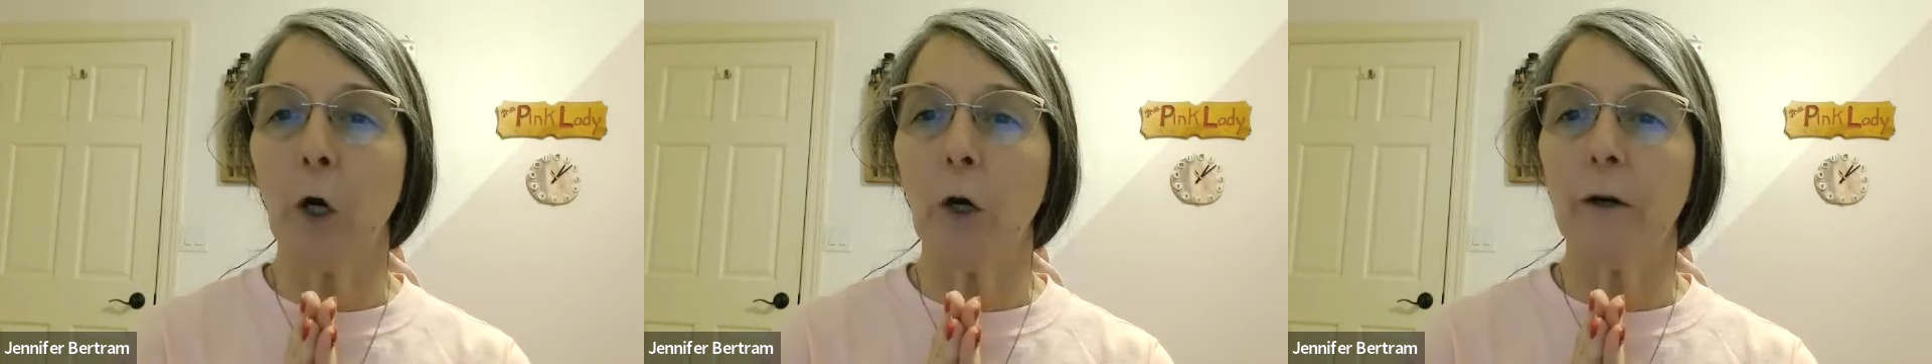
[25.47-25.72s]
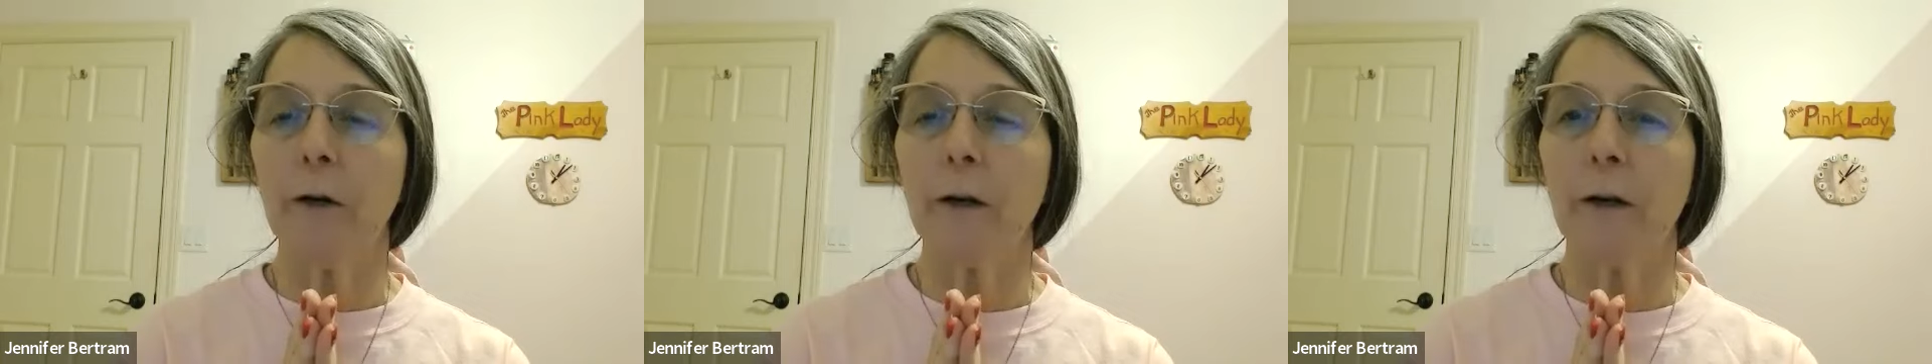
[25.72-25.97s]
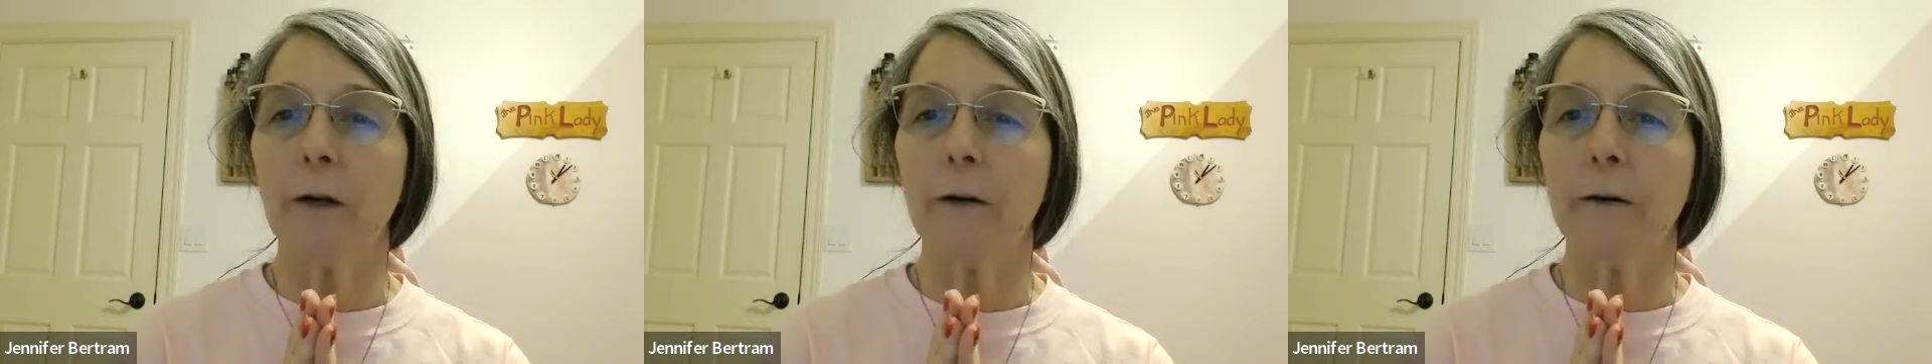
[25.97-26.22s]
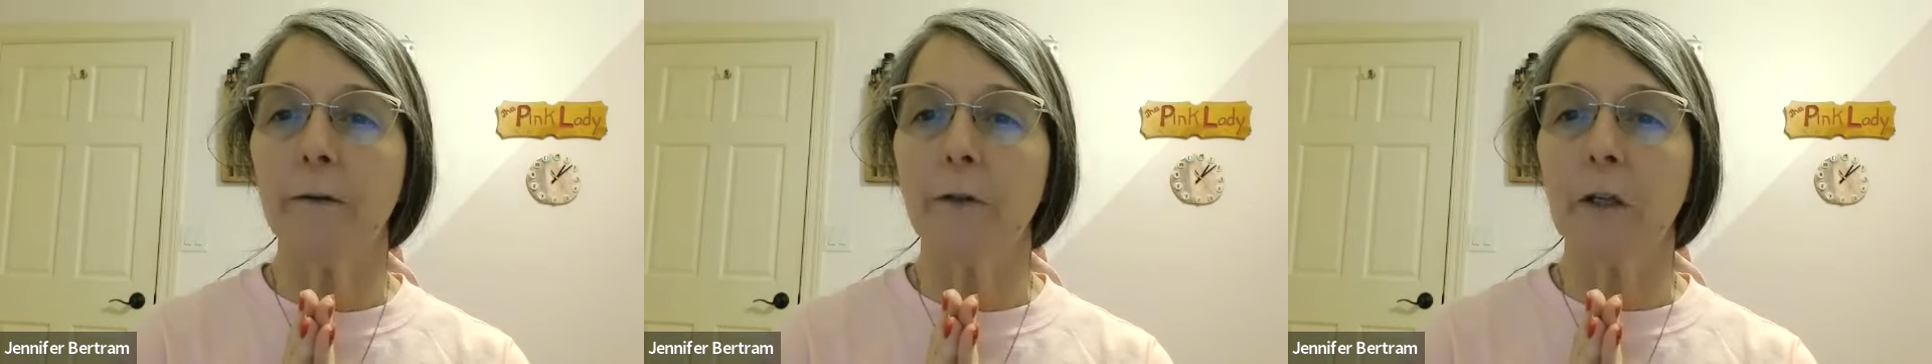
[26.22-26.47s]
part
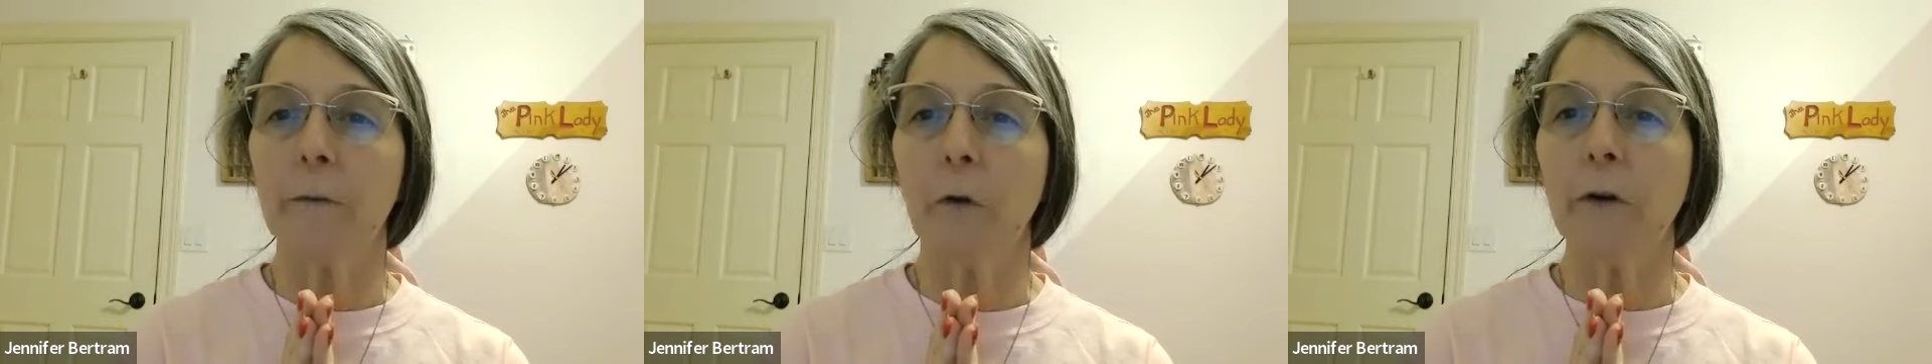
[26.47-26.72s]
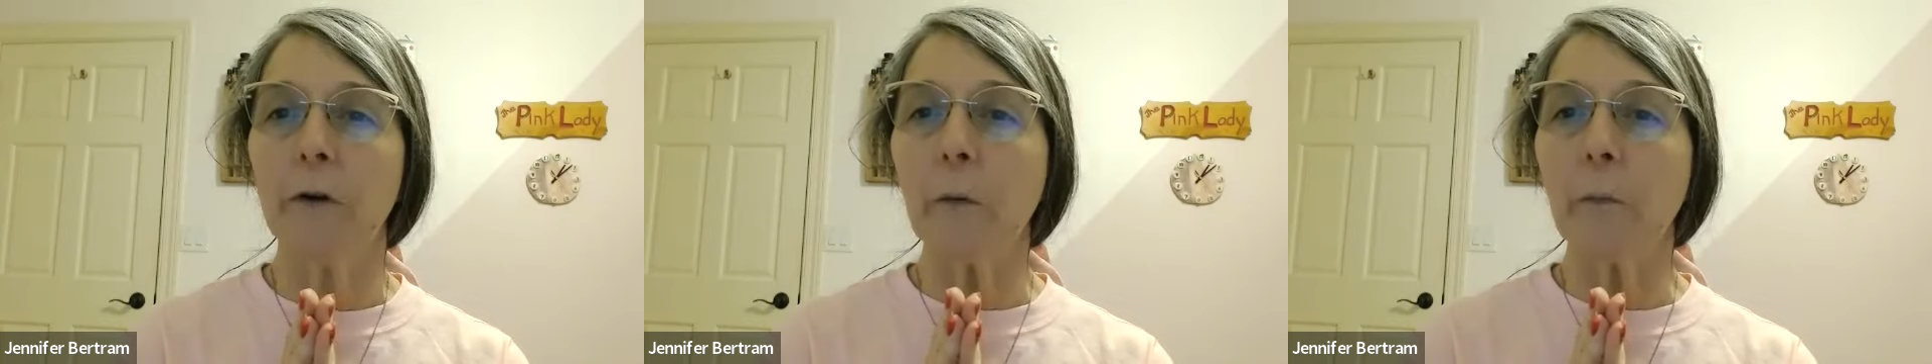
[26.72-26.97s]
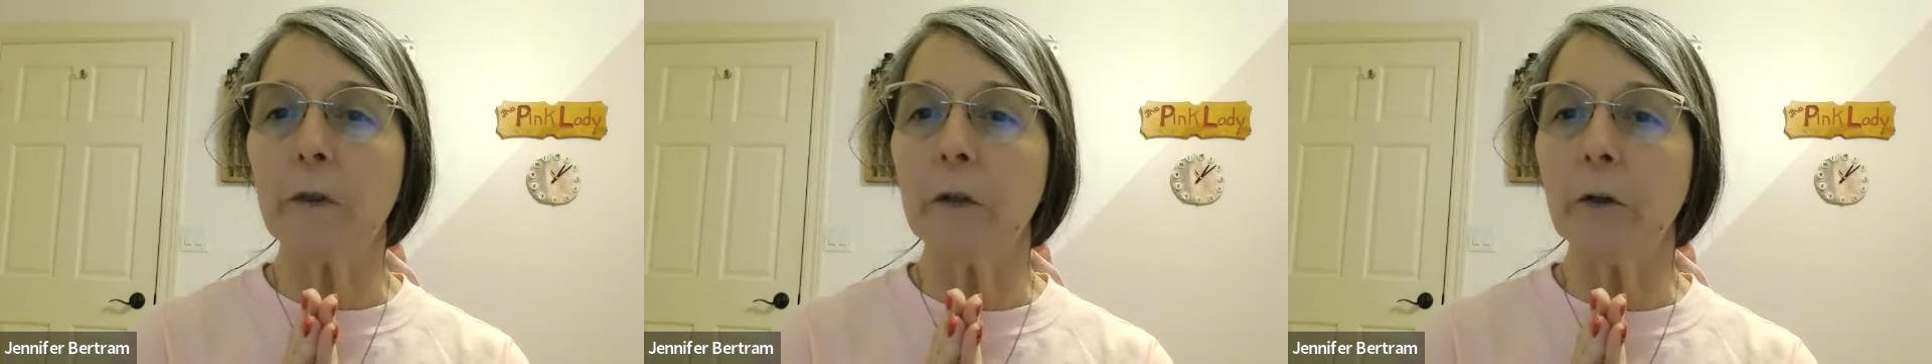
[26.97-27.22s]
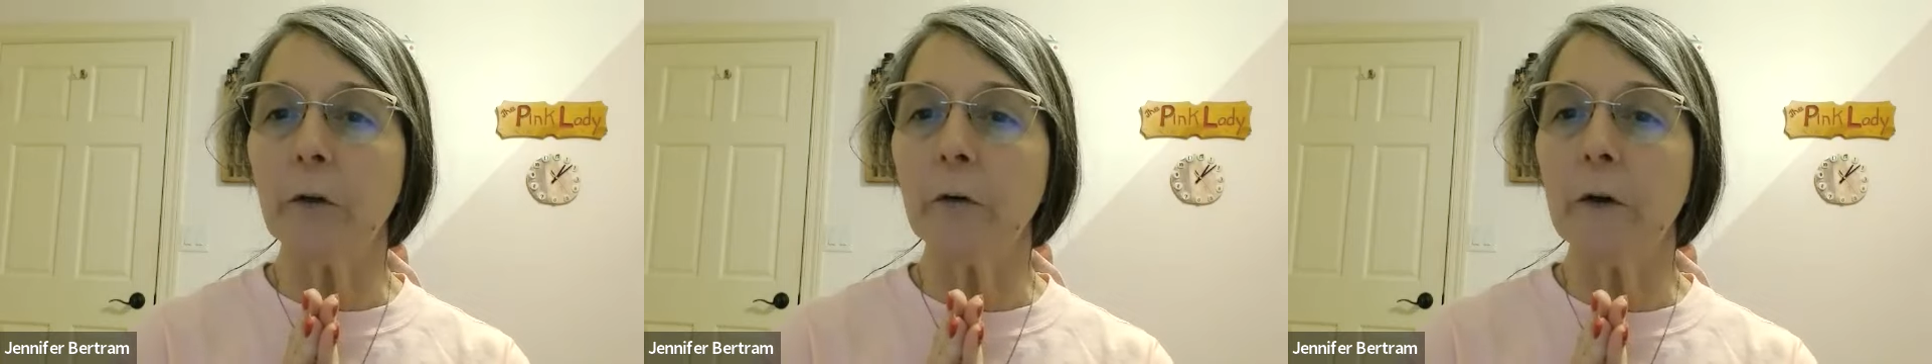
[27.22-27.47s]
of the community with
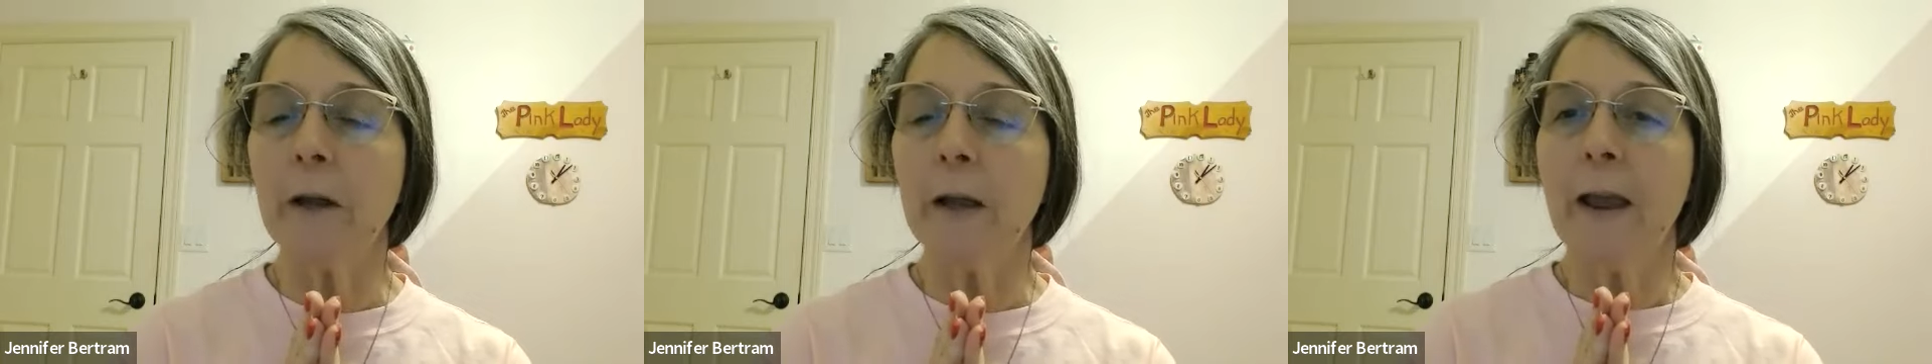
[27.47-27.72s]
you,